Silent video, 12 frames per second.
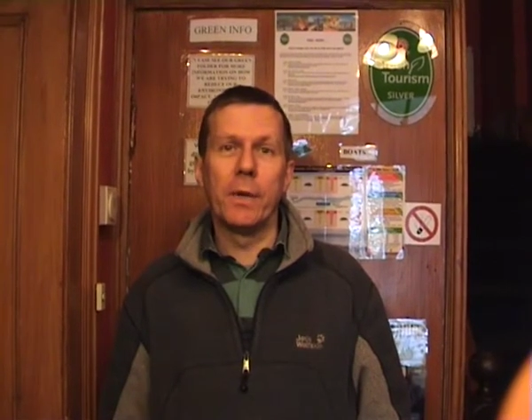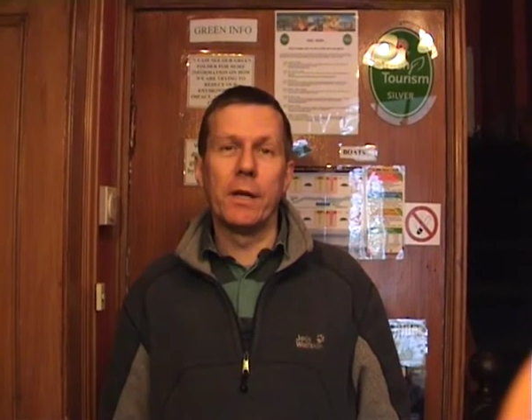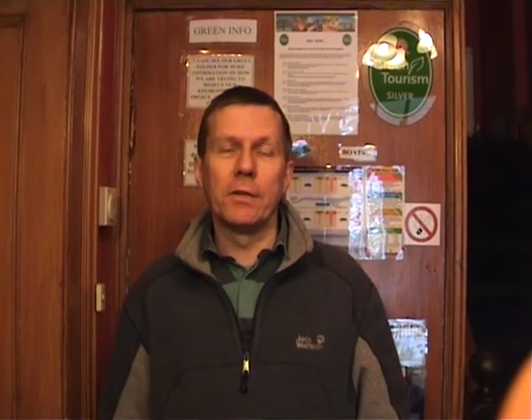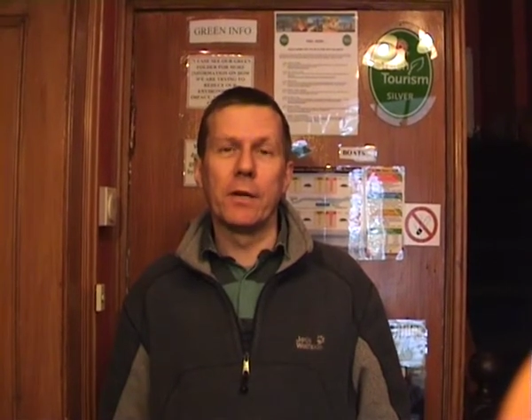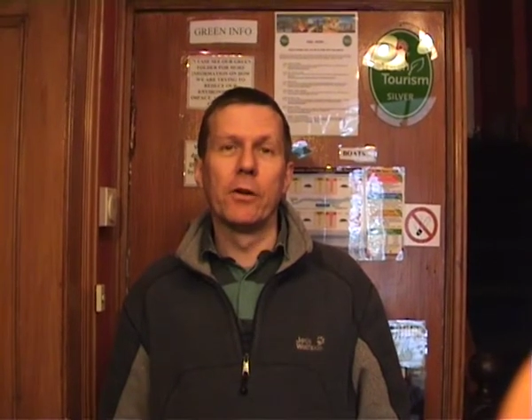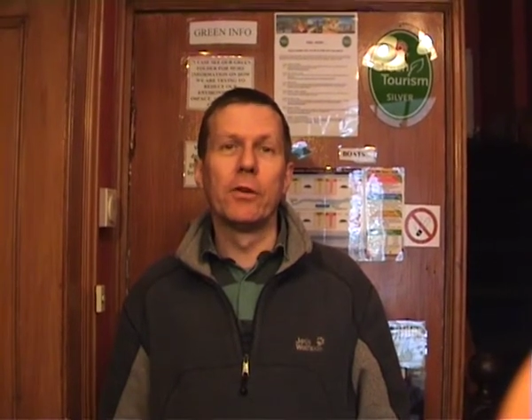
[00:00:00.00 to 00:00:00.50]
we
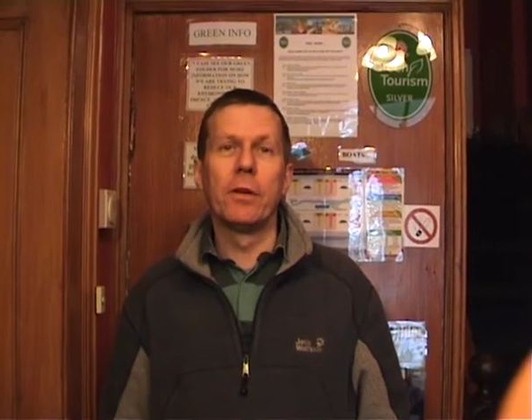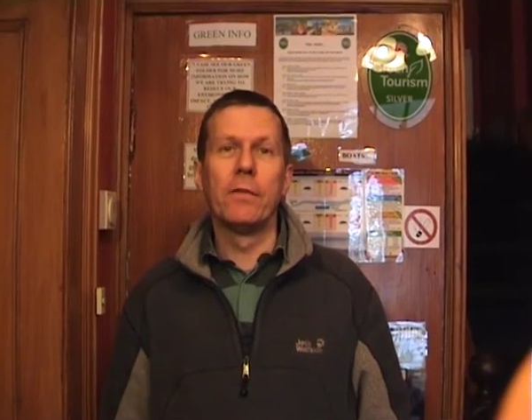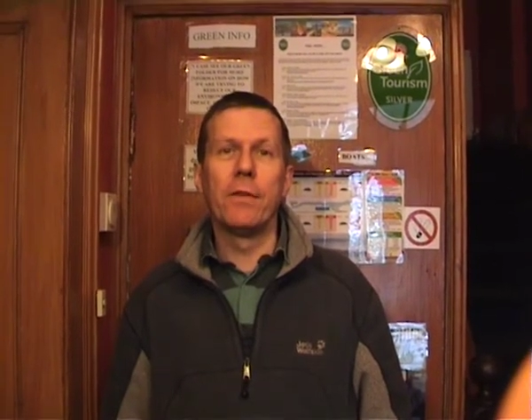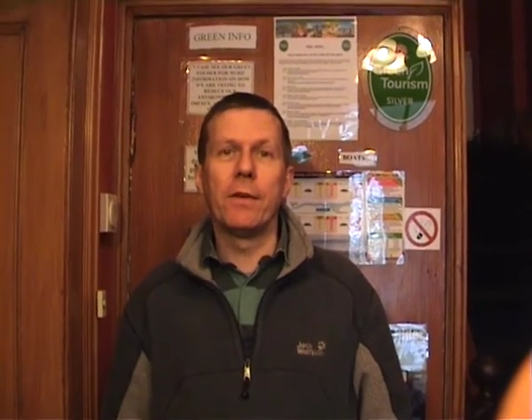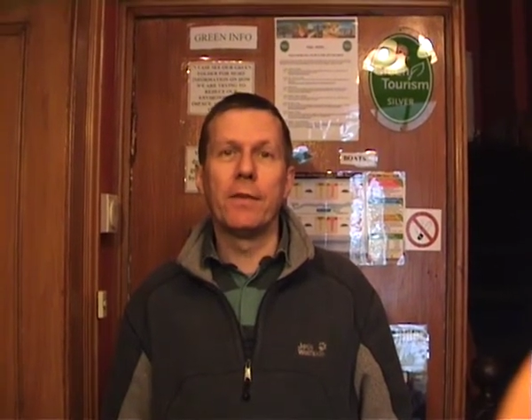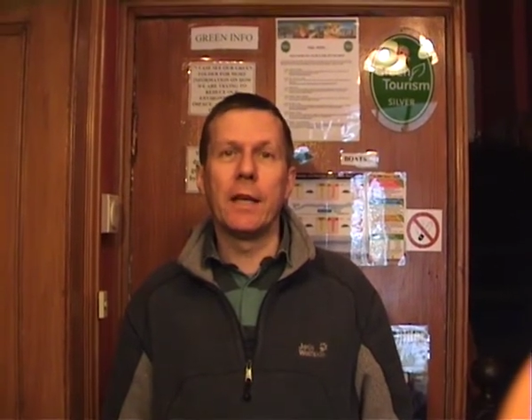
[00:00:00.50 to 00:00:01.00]
use
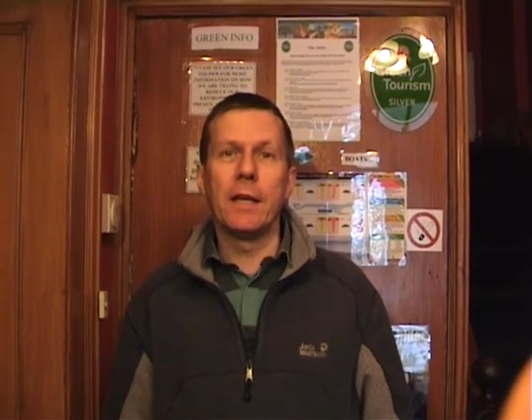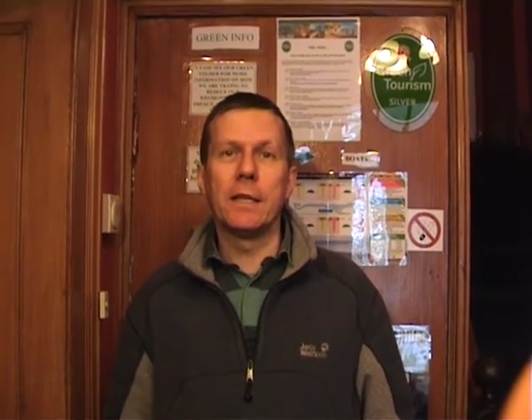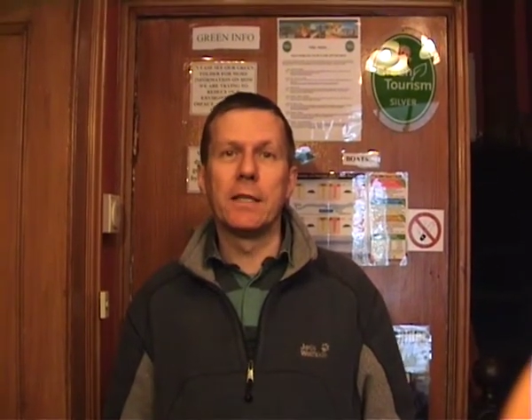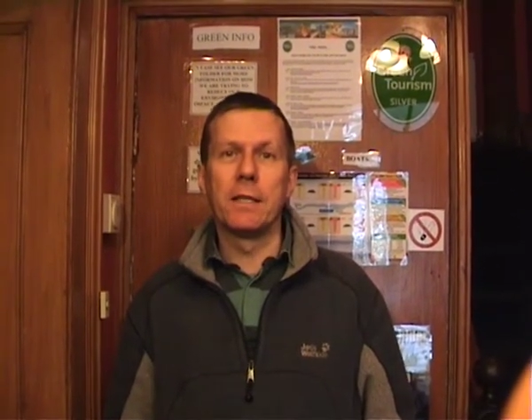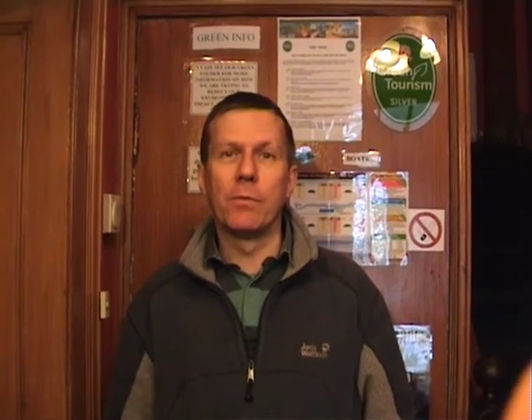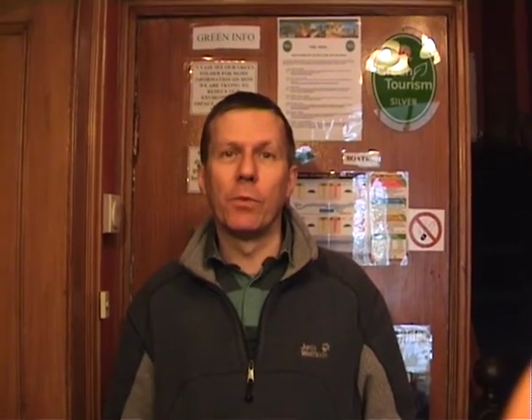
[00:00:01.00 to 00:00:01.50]
150
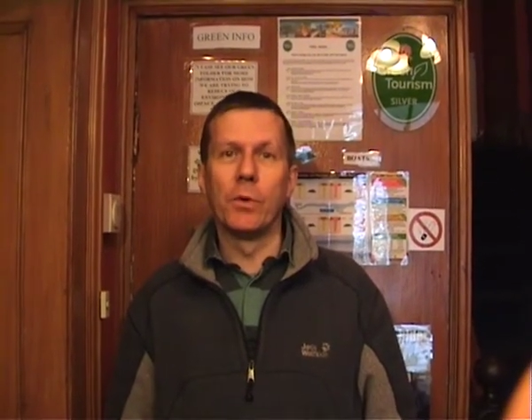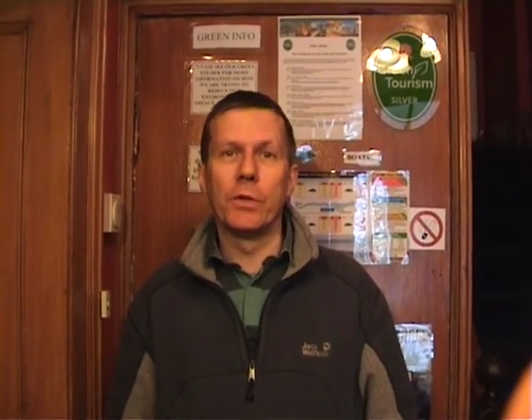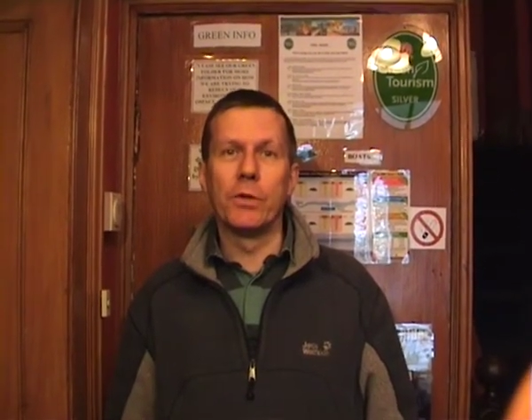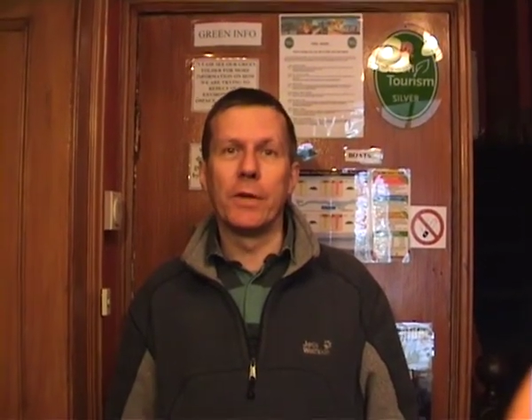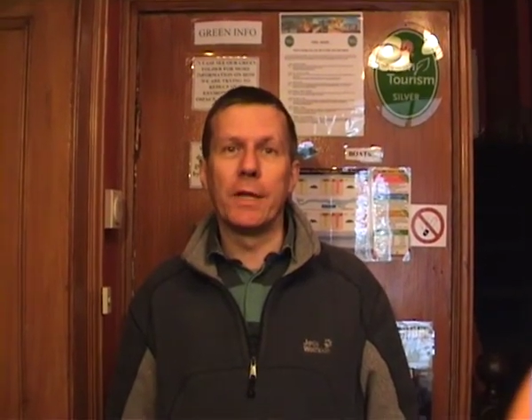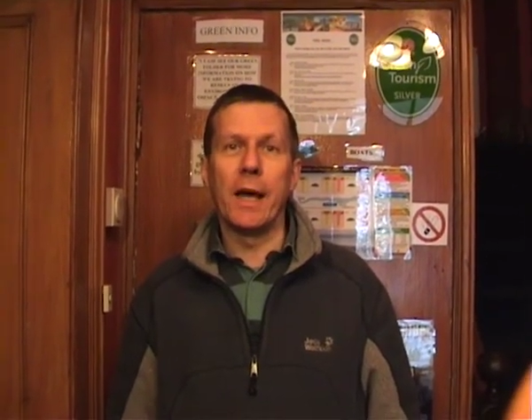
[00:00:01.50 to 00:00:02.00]
litres of
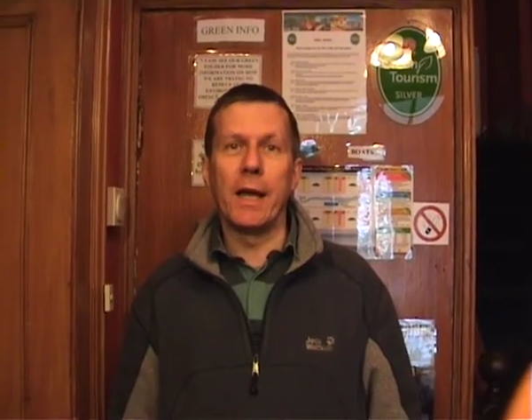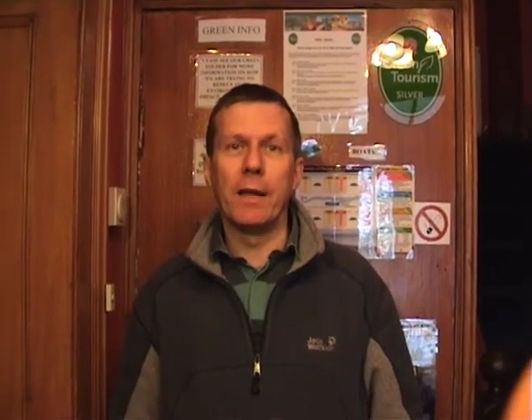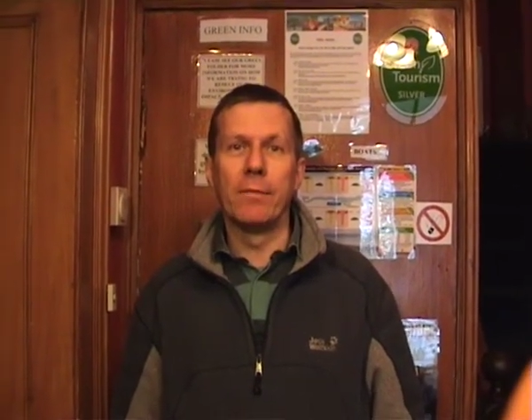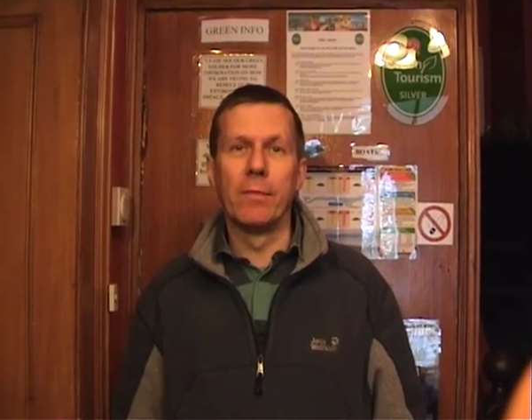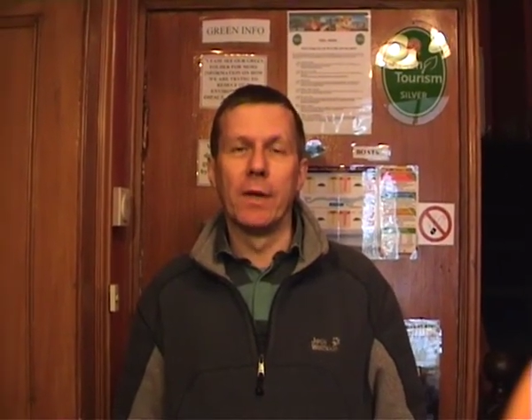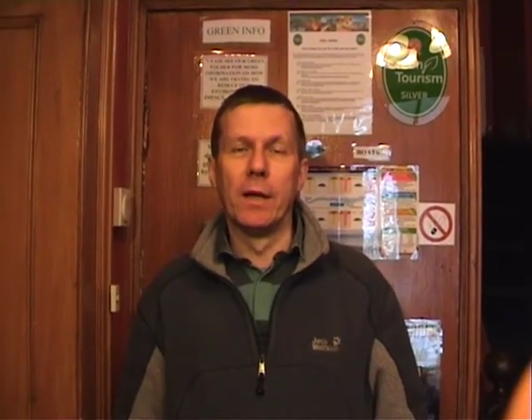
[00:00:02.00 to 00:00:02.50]
water a day,